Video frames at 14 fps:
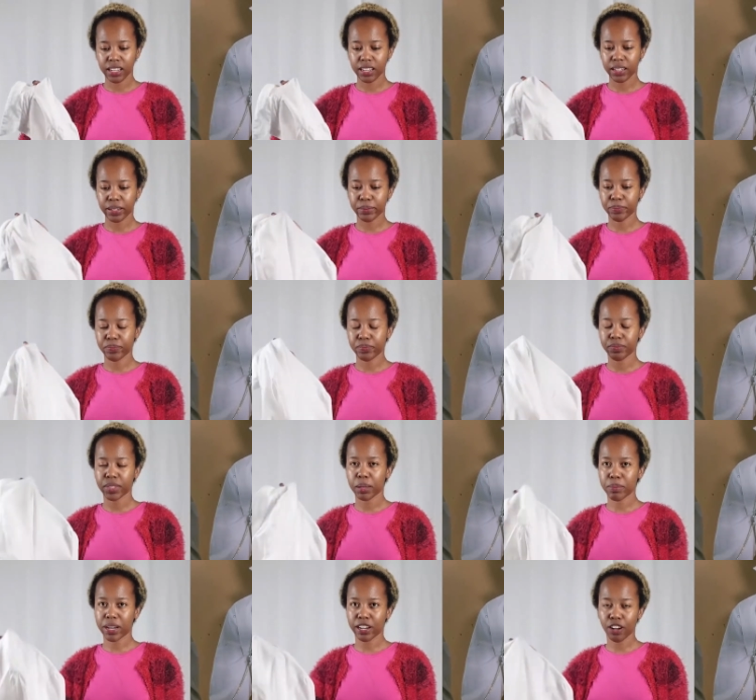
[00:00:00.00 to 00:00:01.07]
um,
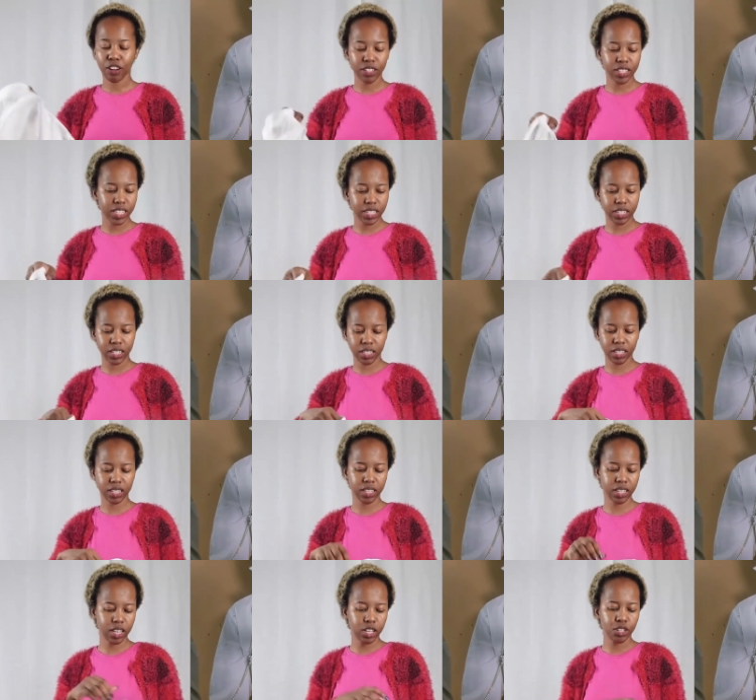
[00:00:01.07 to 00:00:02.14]
in my closet.
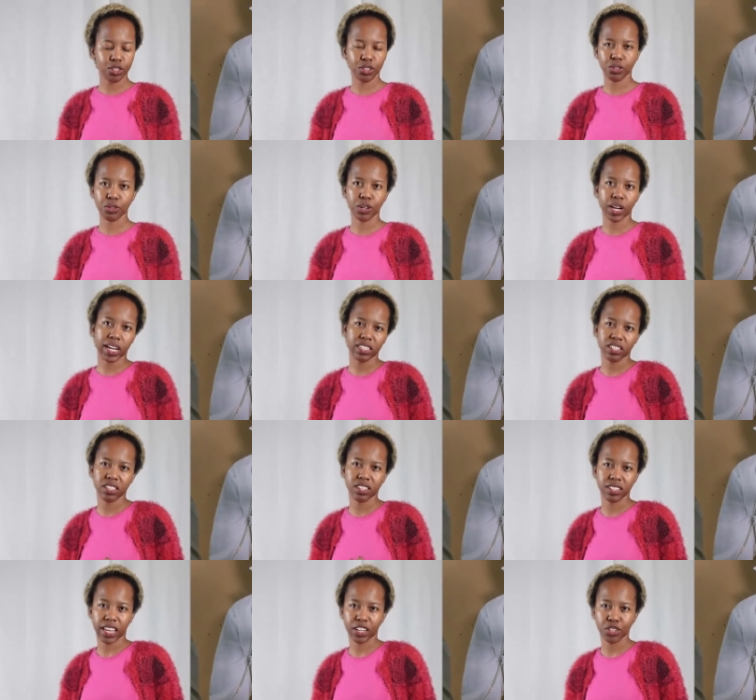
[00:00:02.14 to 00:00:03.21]
So I just
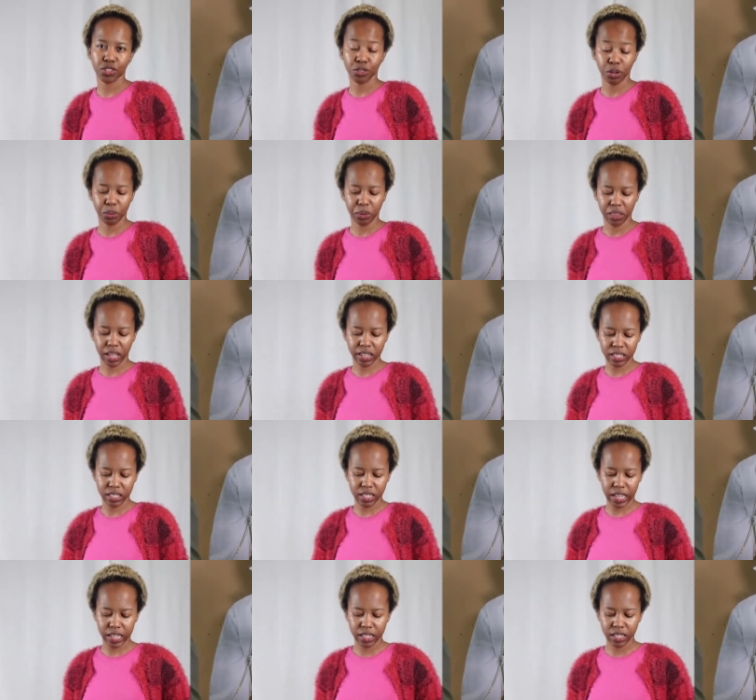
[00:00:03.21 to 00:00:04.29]
decided to go with that
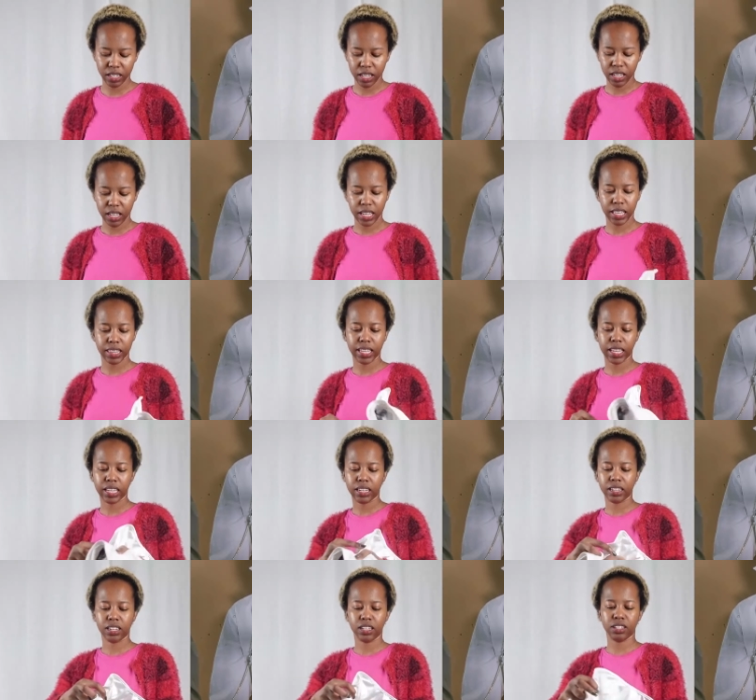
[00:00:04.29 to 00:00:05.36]
instead. And
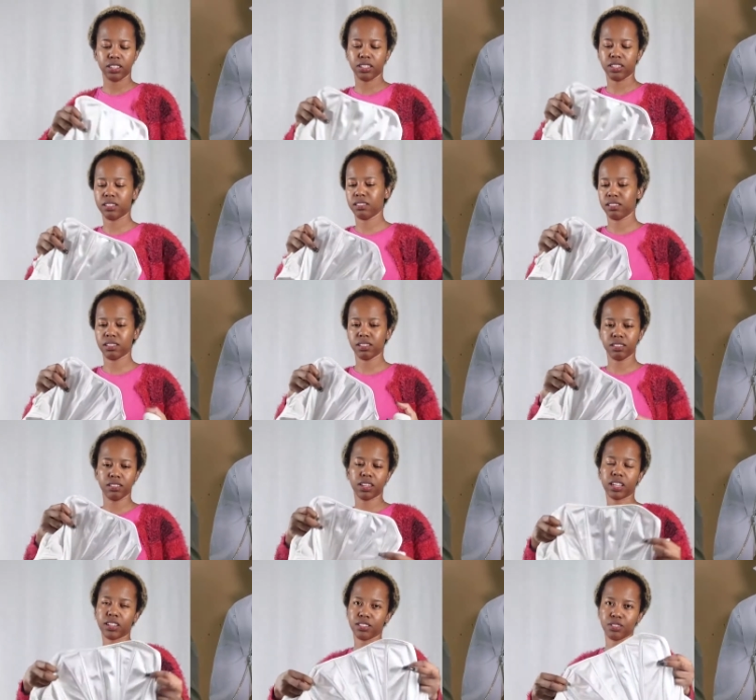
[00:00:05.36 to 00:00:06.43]
then
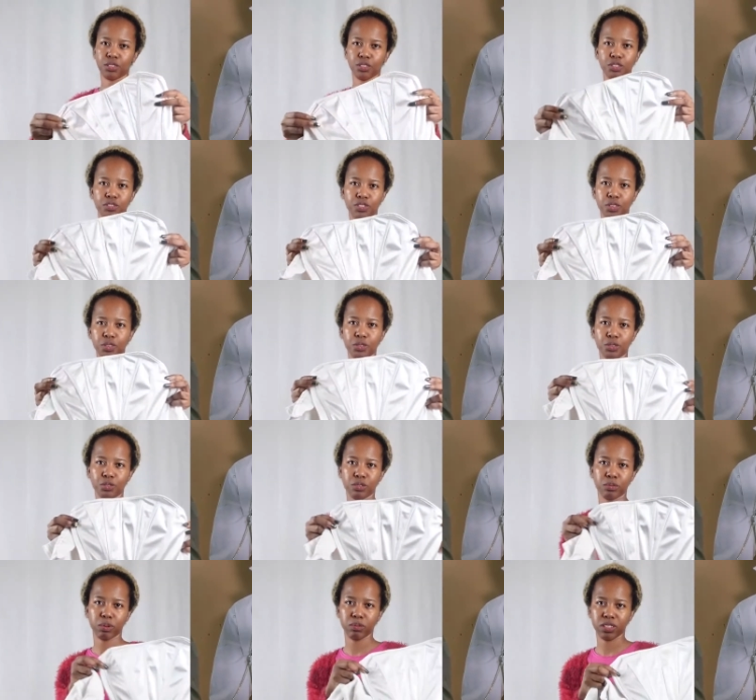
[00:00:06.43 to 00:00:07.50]
like those of you who
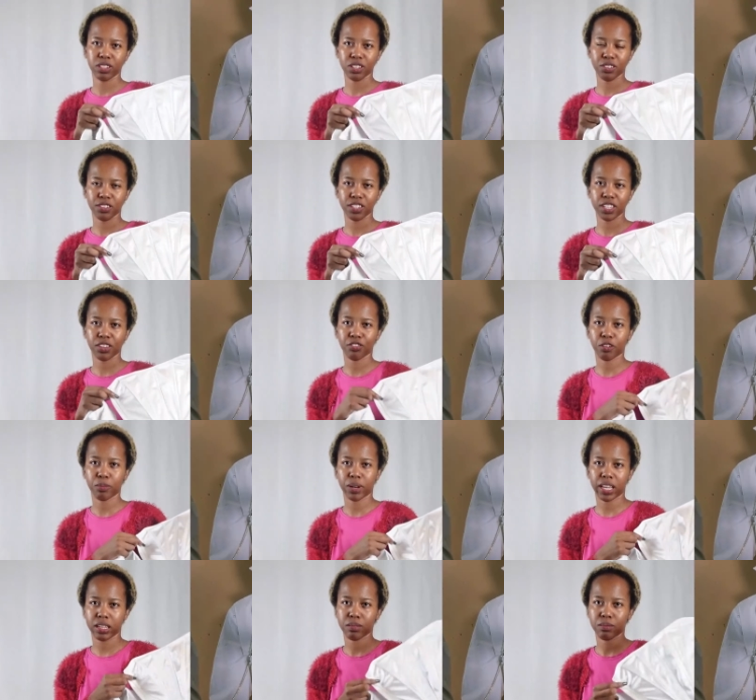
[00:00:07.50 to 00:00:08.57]
remember this corset from
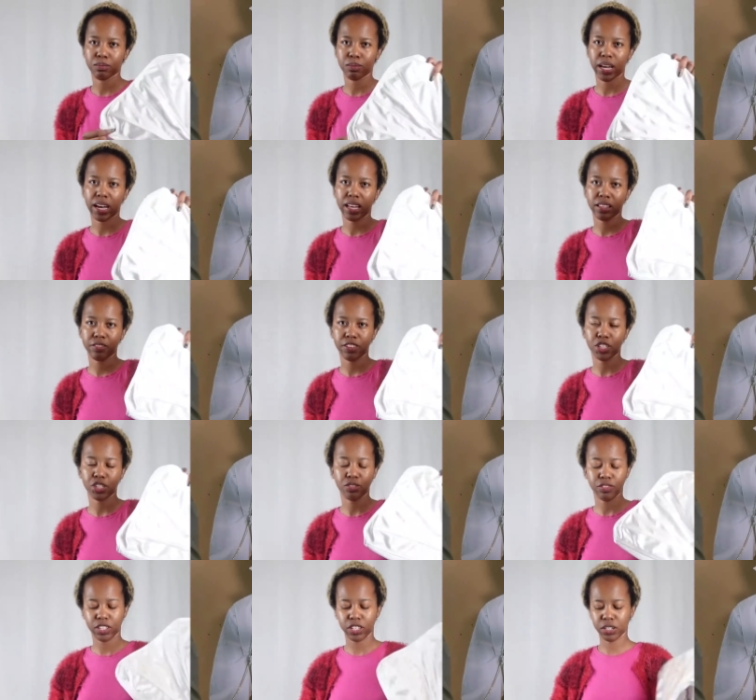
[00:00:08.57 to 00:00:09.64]
like my other
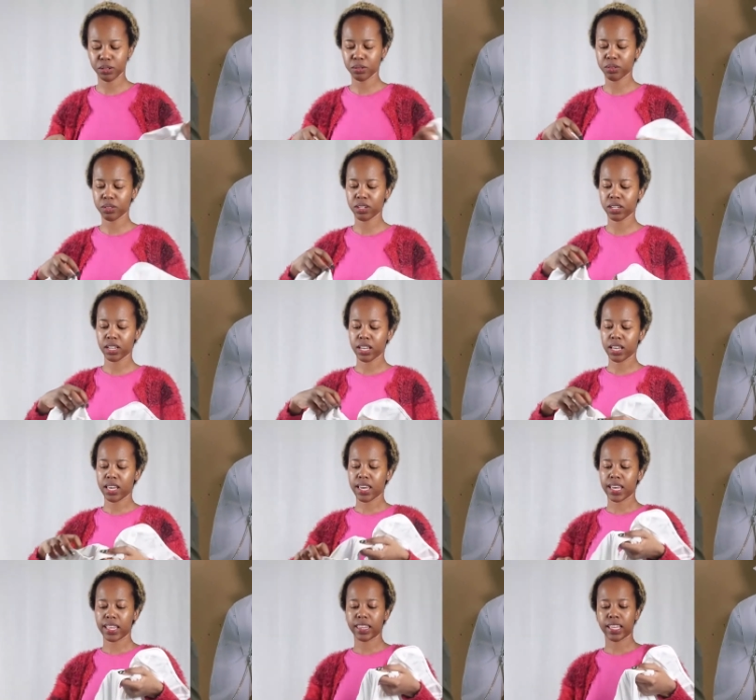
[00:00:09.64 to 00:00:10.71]
fashion video,
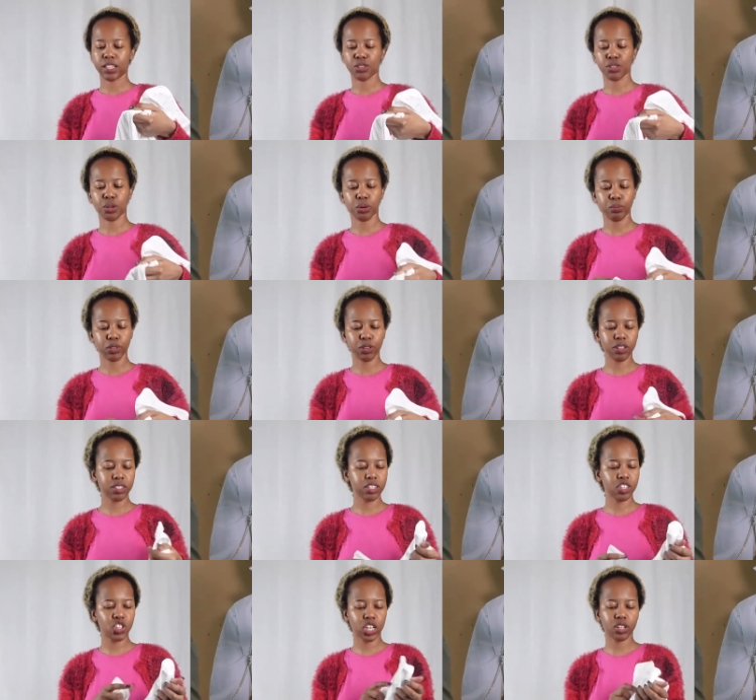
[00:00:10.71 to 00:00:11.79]
and then so because
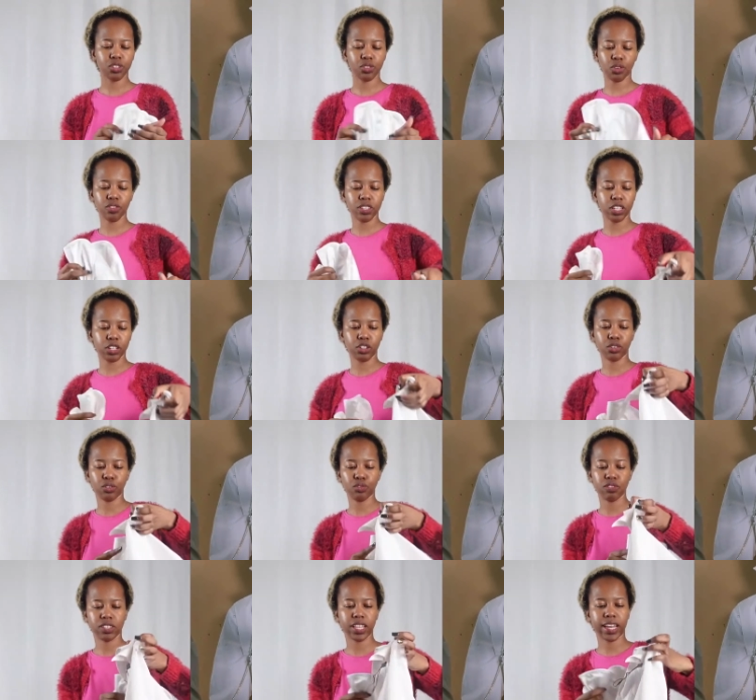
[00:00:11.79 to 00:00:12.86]
this shirt is obviously not
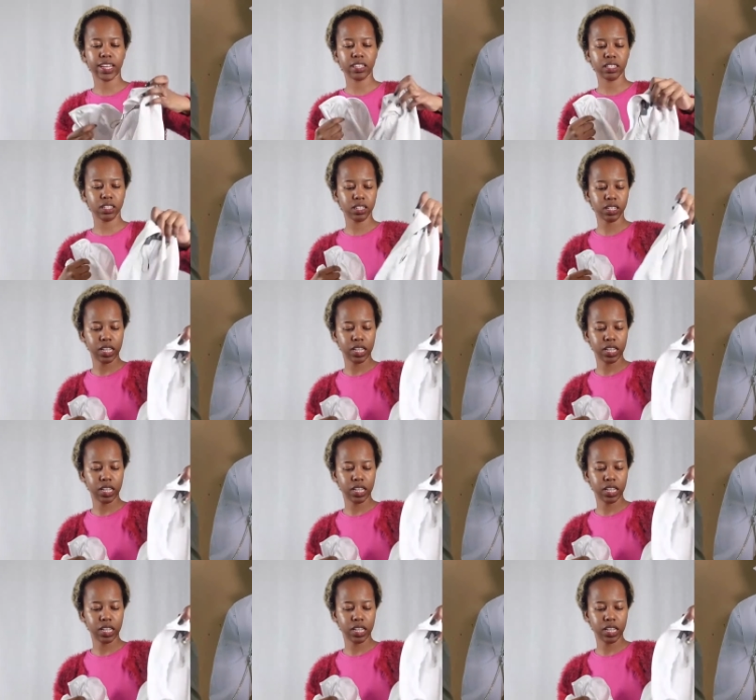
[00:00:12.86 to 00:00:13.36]
oversized